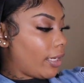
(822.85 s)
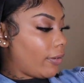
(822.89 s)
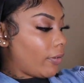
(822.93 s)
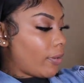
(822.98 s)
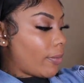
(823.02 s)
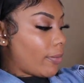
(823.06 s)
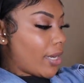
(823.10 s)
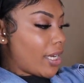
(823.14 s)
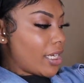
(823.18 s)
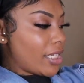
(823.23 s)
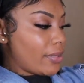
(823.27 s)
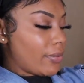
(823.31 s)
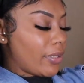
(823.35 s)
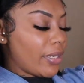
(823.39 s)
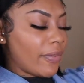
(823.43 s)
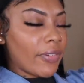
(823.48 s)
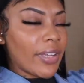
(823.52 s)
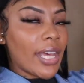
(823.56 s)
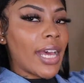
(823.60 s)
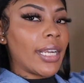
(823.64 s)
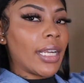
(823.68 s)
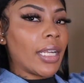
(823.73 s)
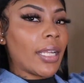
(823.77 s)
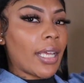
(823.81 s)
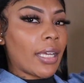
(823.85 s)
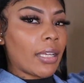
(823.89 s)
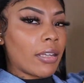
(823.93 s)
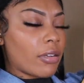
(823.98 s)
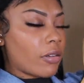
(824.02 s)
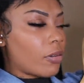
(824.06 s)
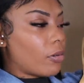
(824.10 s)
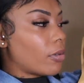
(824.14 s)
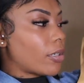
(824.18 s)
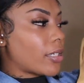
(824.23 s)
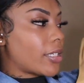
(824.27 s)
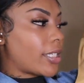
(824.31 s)
it reminds me of kind of like a
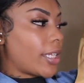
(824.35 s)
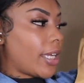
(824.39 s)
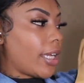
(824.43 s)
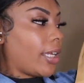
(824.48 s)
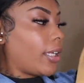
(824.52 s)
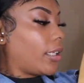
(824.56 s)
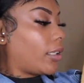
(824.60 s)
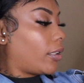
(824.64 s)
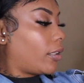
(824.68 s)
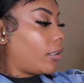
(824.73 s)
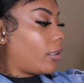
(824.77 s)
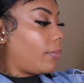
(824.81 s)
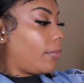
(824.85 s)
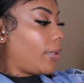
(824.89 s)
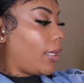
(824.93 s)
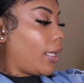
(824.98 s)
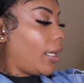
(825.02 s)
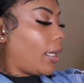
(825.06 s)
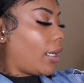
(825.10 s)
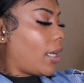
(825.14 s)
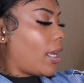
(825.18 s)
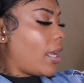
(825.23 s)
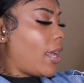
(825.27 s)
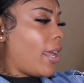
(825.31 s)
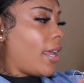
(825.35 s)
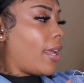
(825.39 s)
corset a little bit.